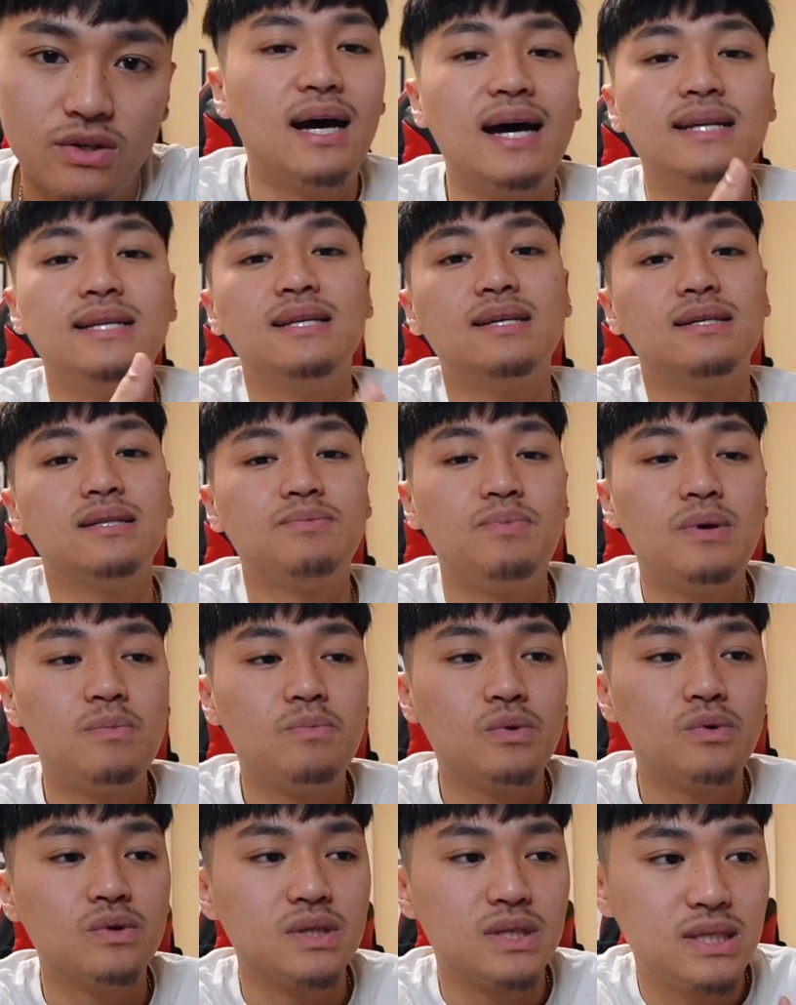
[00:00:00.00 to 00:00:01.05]
The idea is
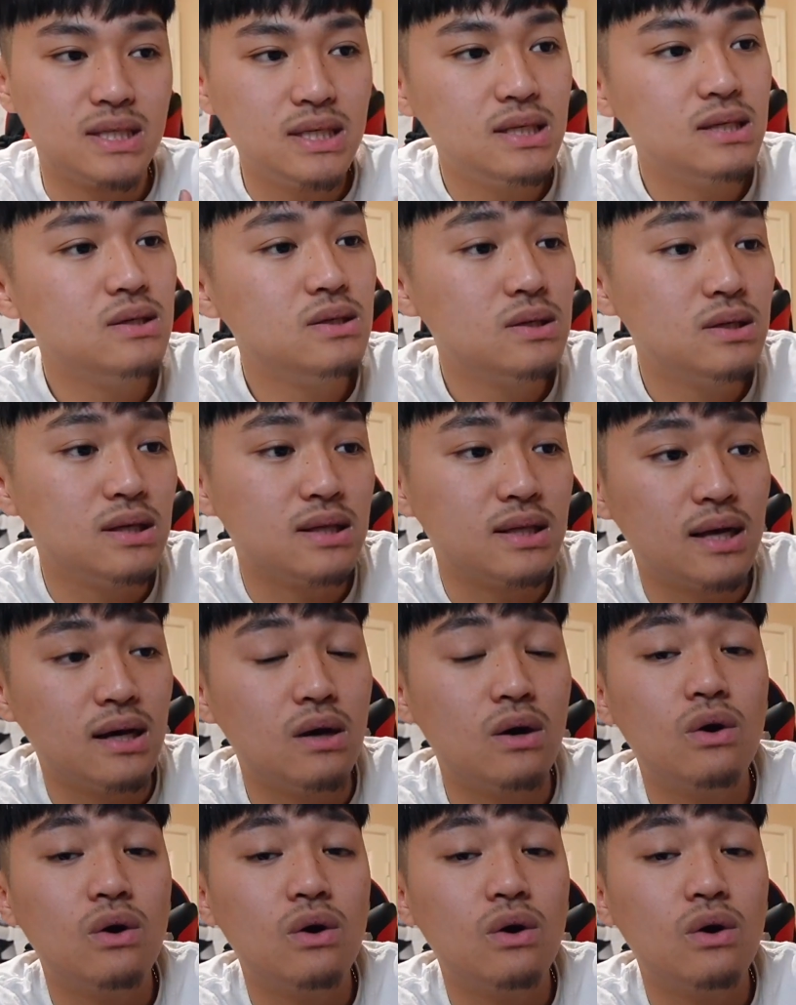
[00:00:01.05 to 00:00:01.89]
people will see that,